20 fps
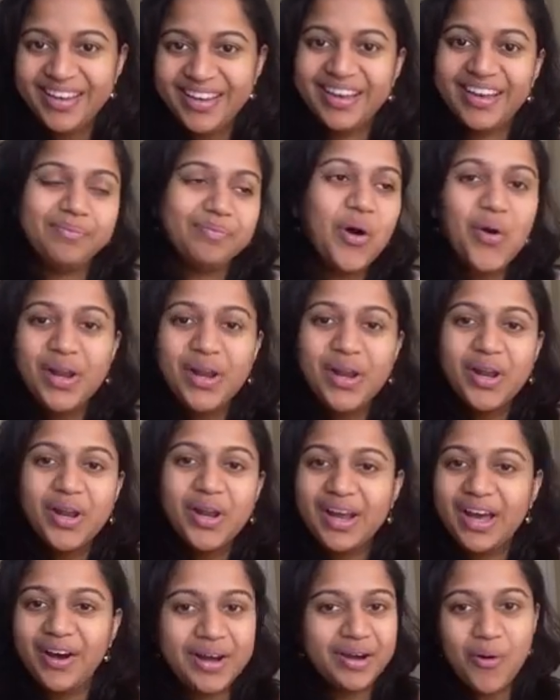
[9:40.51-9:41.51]

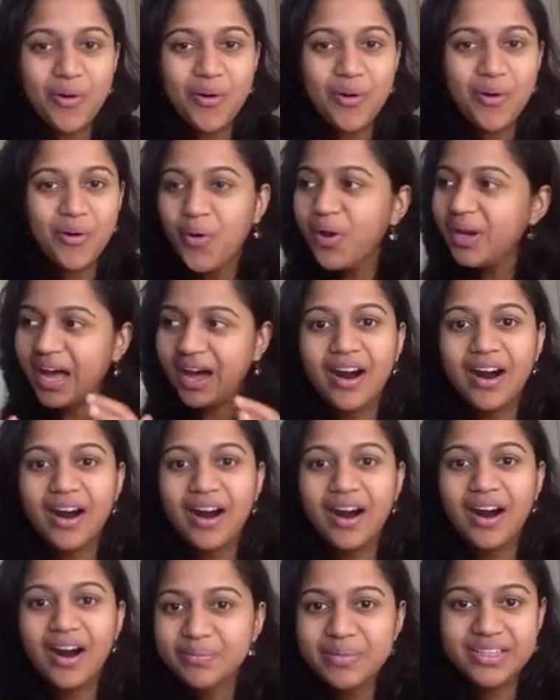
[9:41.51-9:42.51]
All
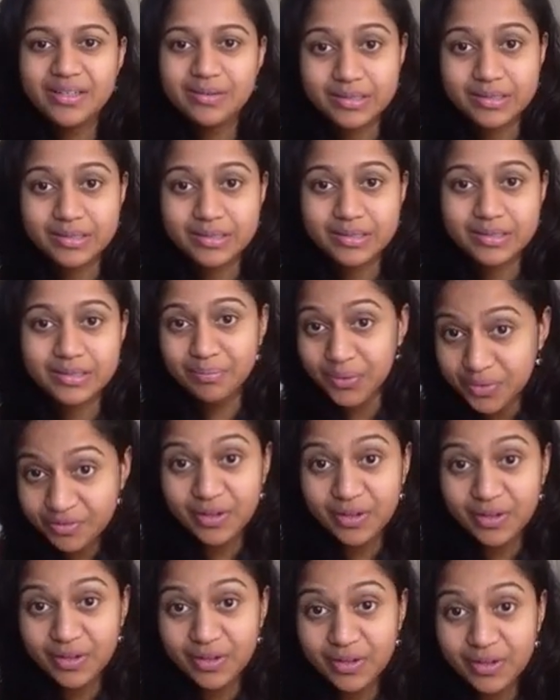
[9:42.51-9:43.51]
art mediums are
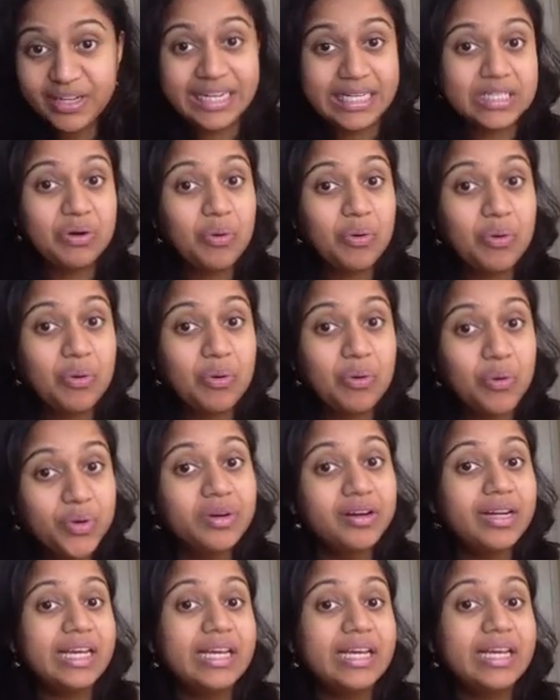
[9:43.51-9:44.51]
beautiful in its
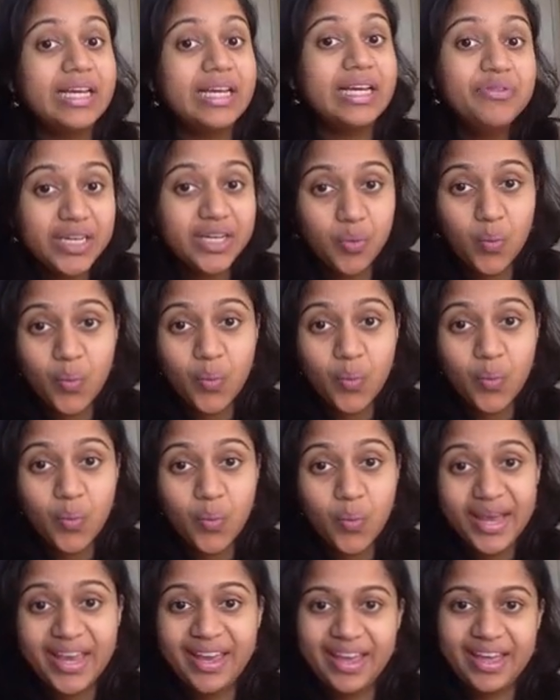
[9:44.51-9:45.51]
own unique
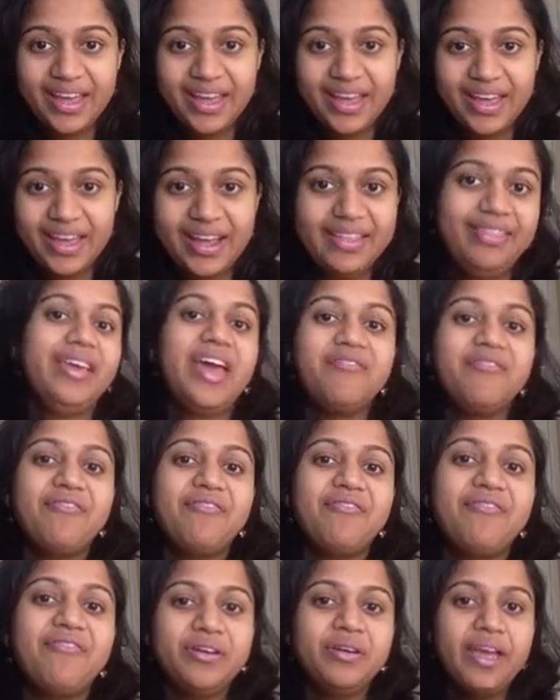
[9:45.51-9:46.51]
way, and I think
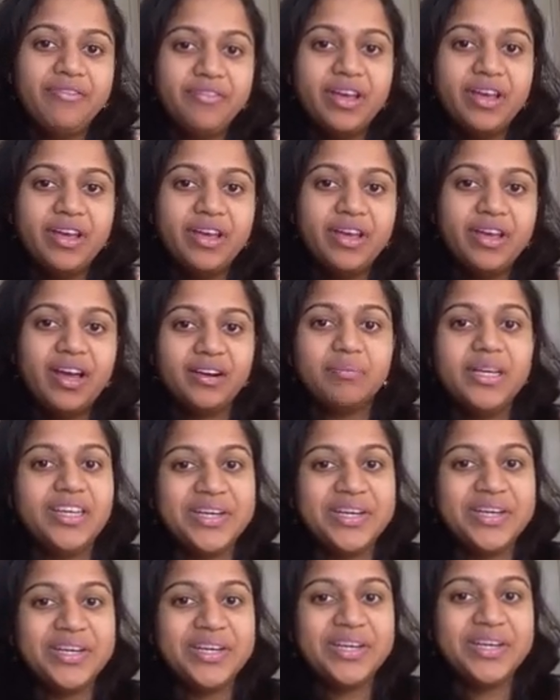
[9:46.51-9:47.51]
every art
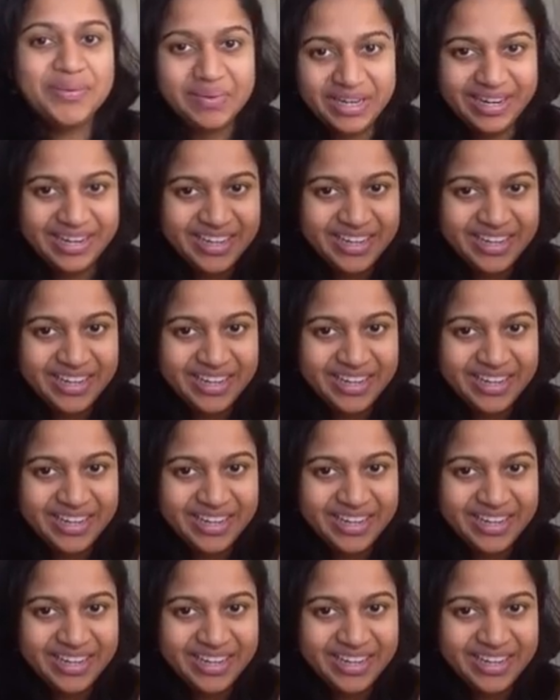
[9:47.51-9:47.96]
medium